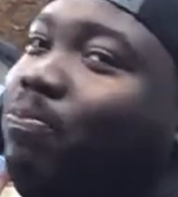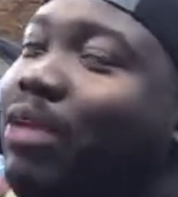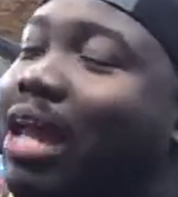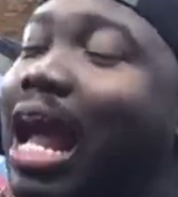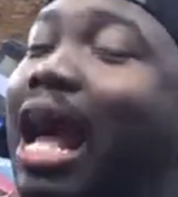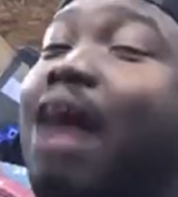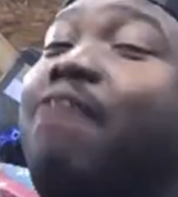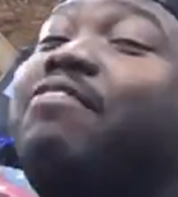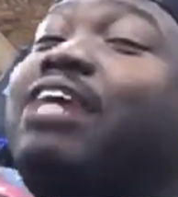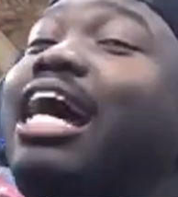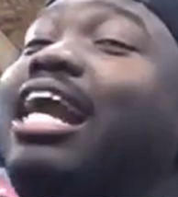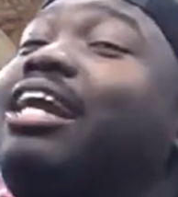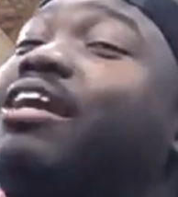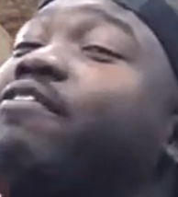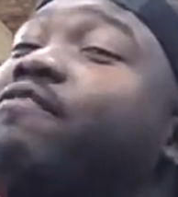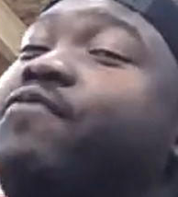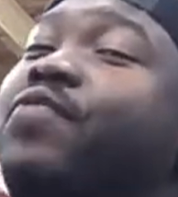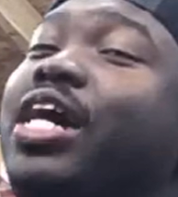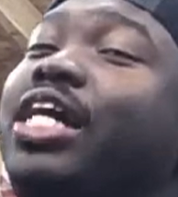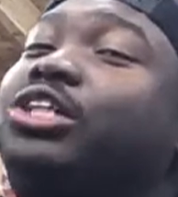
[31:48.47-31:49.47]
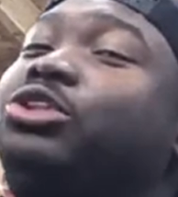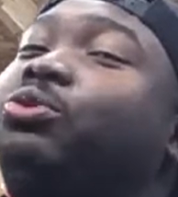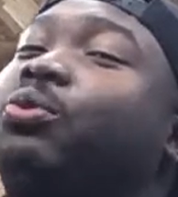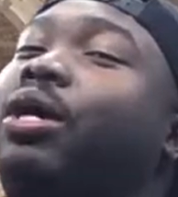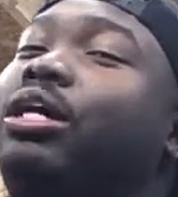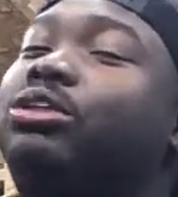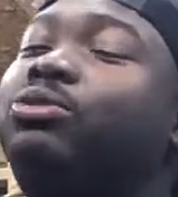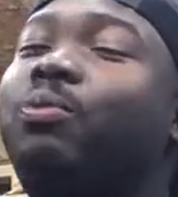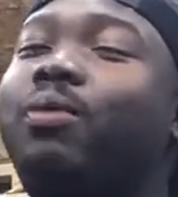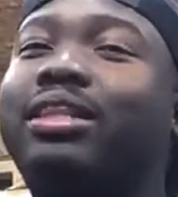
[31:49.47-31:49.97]
I've got an
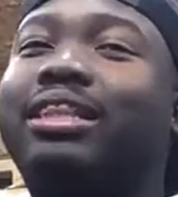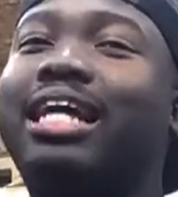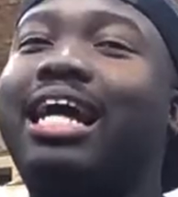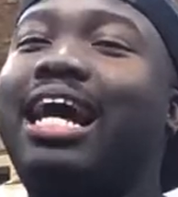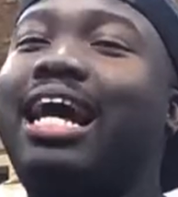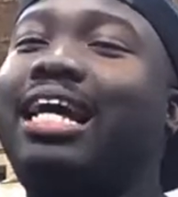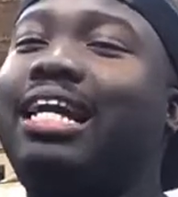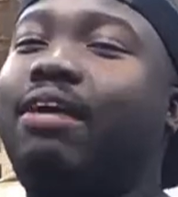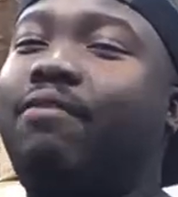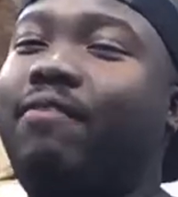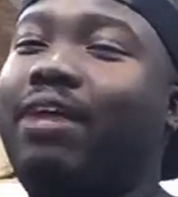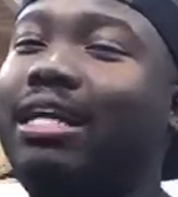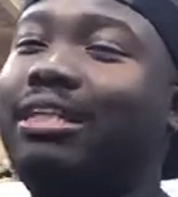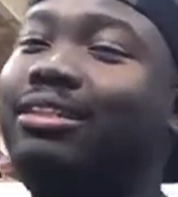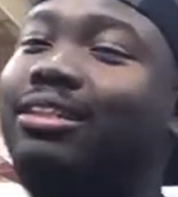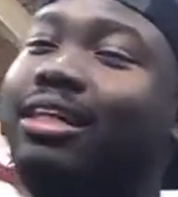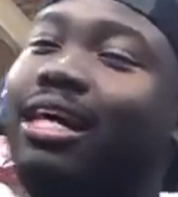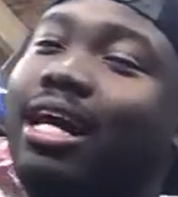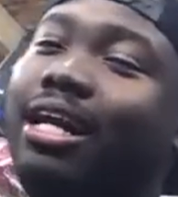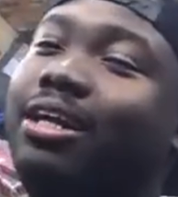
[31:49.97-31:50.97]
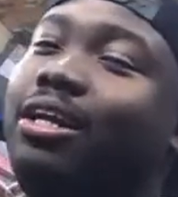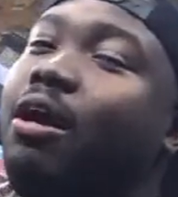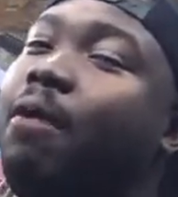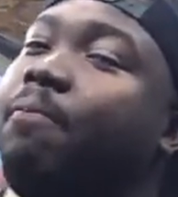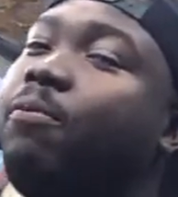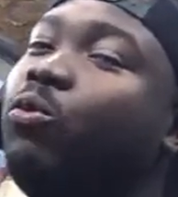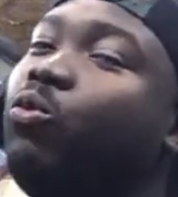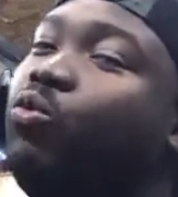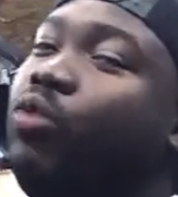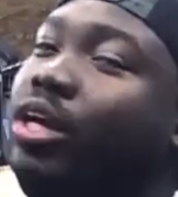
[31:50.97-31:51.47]
infatuation with that, and I've actually got a
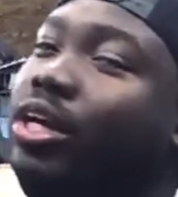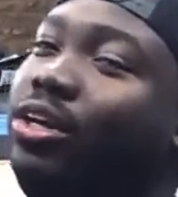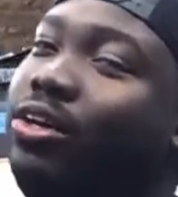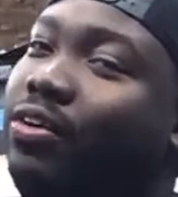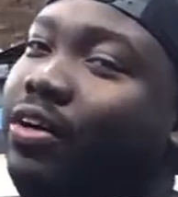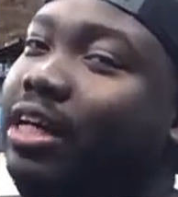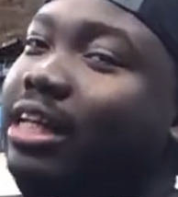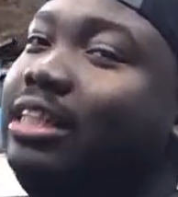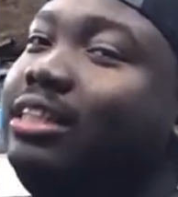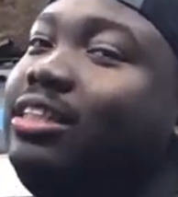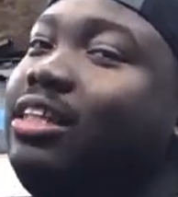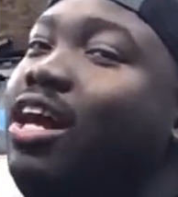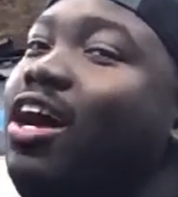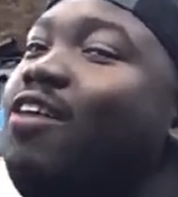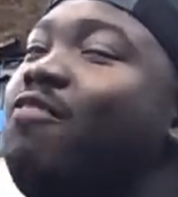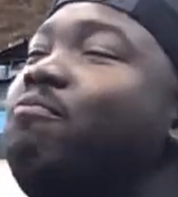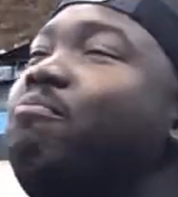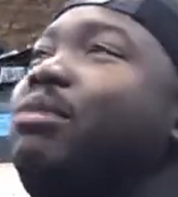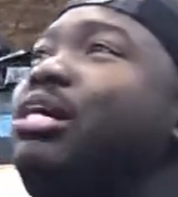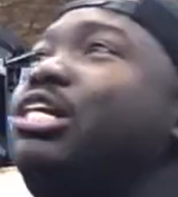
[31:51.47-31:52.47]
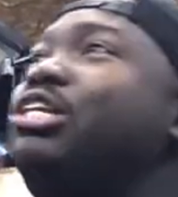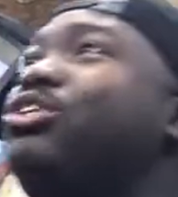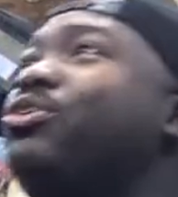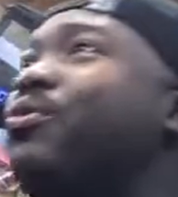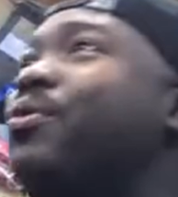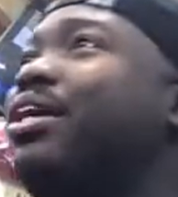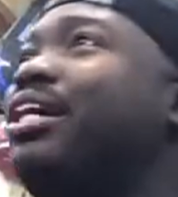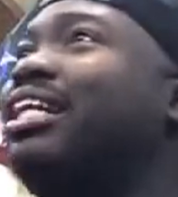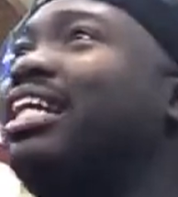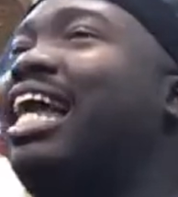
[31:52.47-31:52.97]
couple renderings of me
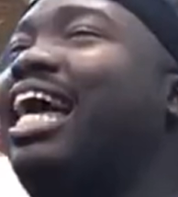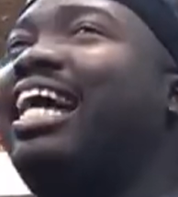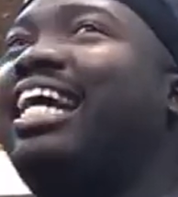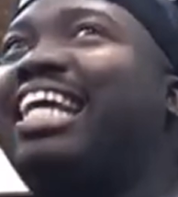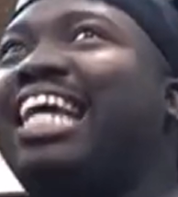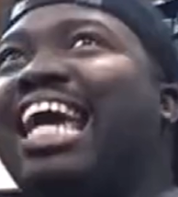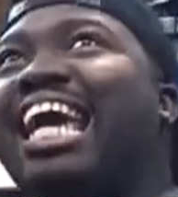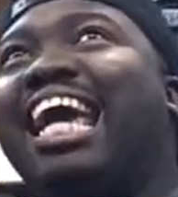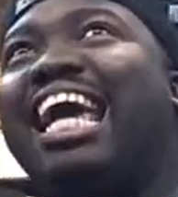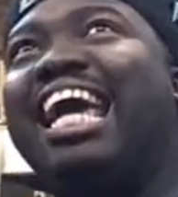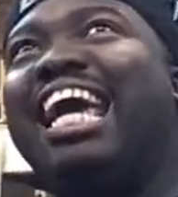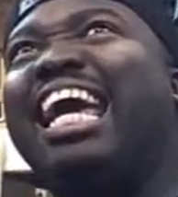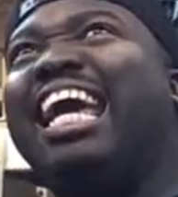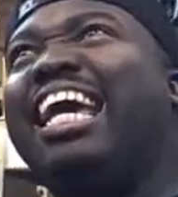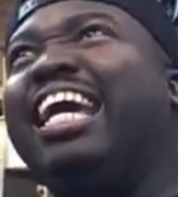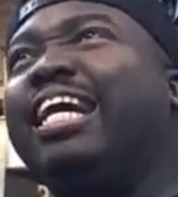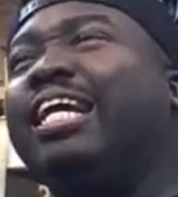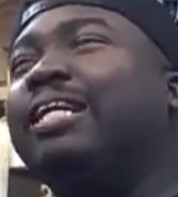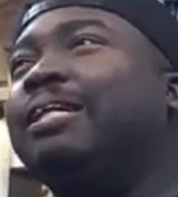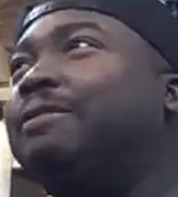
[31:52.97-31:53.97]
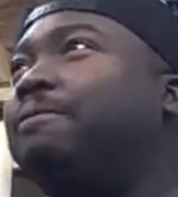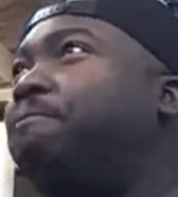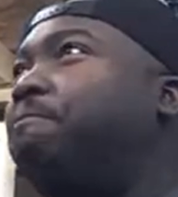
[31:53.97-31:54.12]
doing like a